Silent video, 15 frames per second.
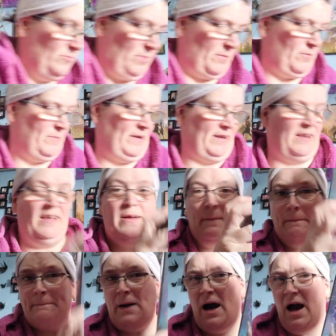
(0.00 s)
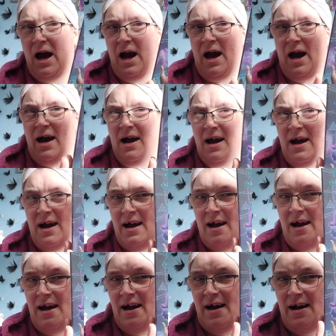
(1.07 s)
a bubble bag.
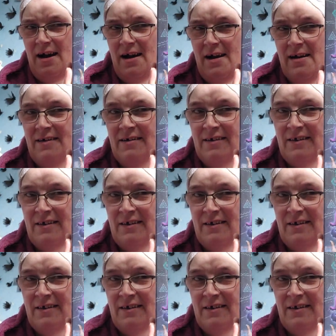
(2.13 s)
Ah!